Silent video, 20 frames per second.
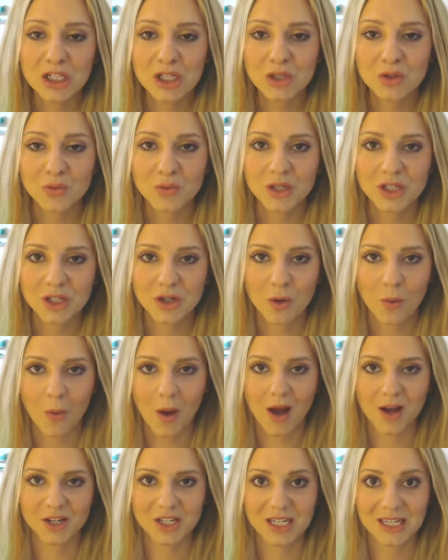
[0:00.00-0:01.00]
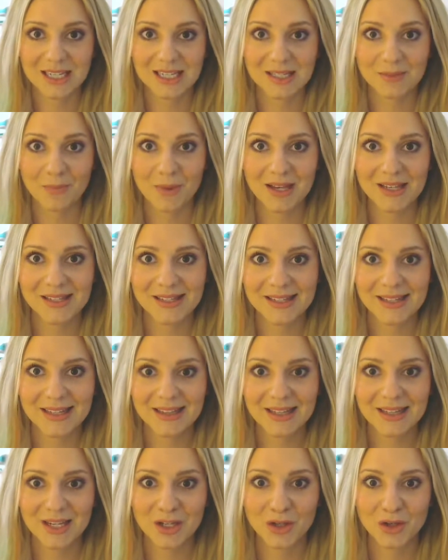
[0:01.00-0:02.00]
you do with your washing is
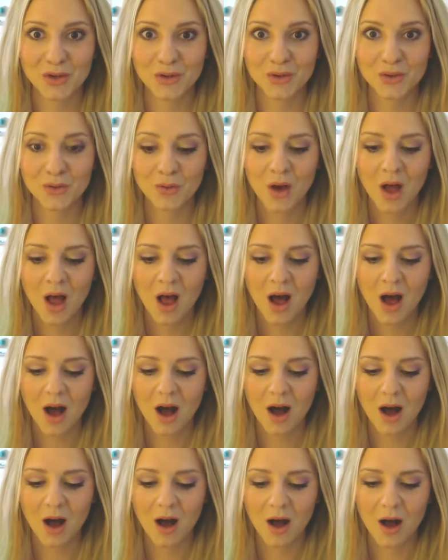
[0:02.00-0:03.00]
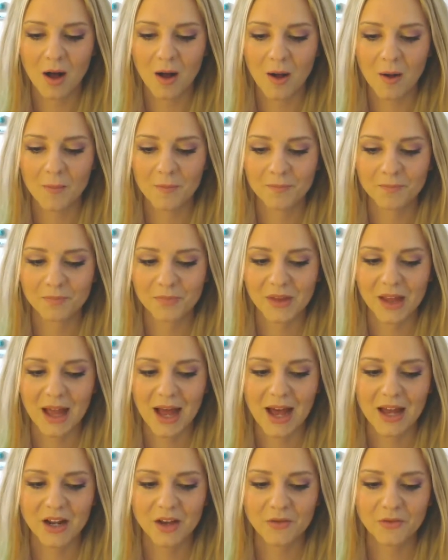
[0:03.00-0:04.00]
basically you
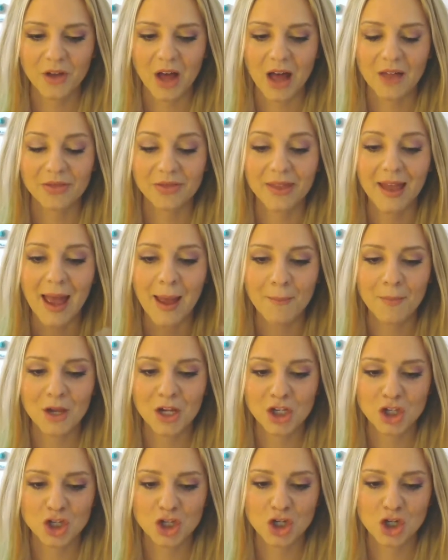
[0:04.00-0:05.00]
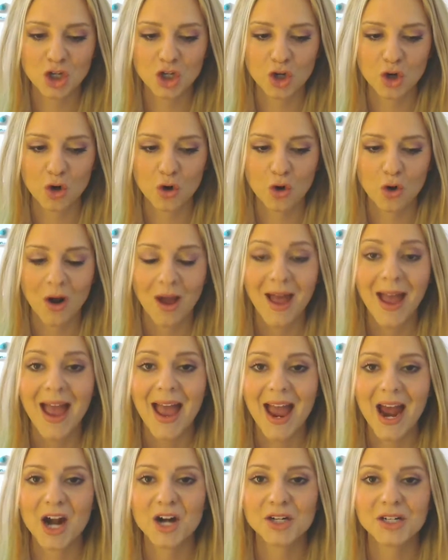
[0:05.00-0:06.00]
kind of damage your
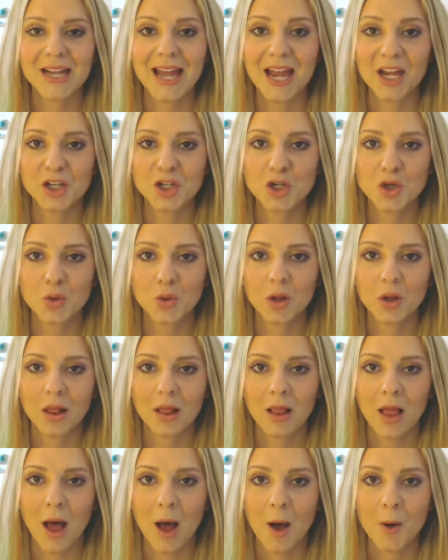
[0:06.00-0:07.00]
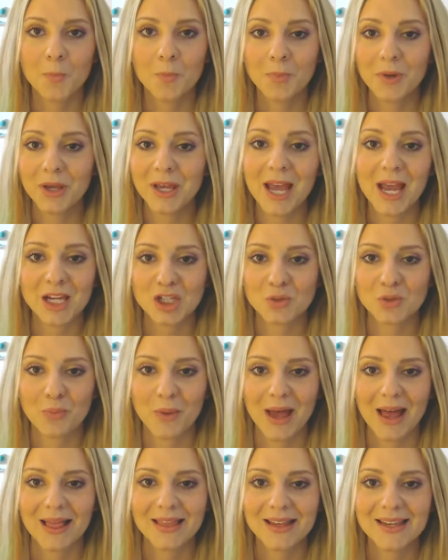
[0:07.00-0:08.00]
hair natural pH
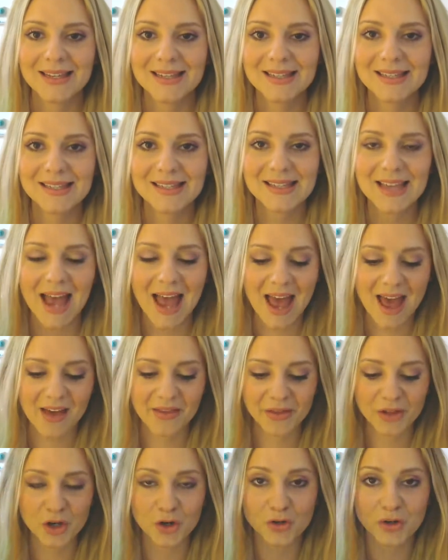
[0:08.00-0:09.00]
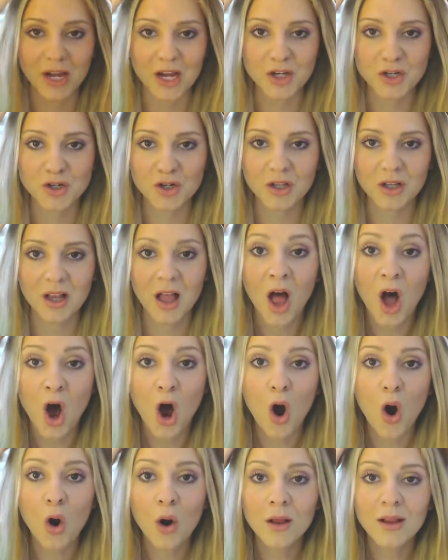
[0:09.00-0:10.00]
balance and your natural
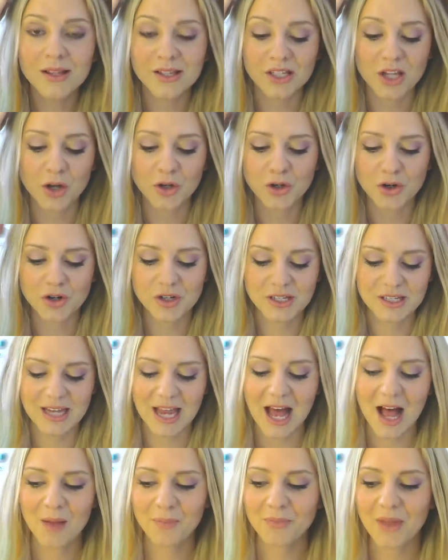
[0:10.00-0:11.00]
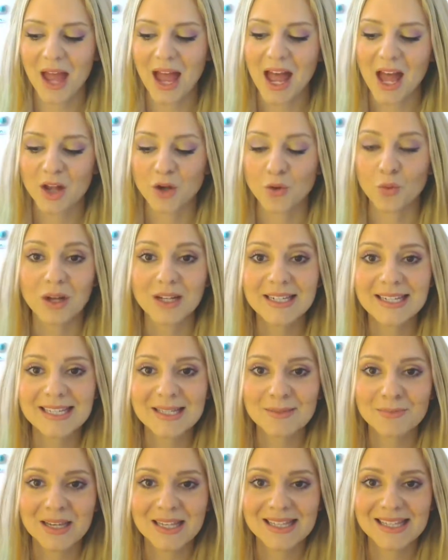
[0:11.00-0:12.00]
oils on your scalp. And what
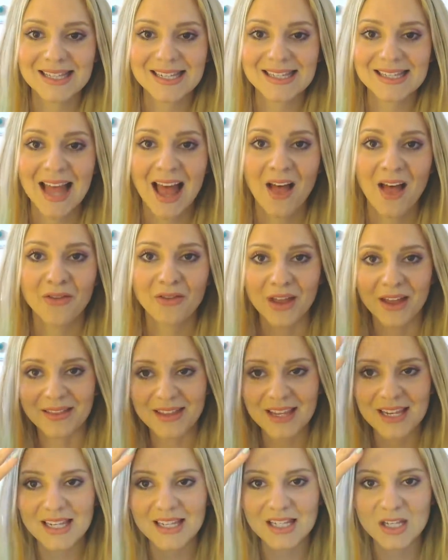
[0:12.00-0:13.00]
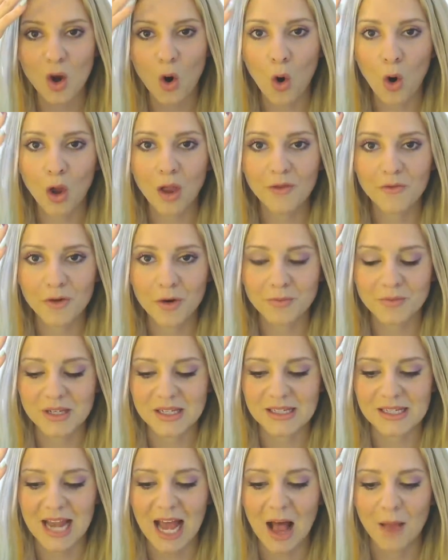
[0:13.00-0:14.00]
this means is that this oil from the
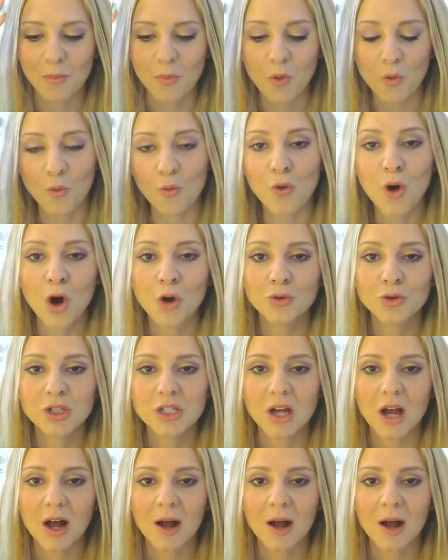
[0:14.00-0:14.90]
scalp won't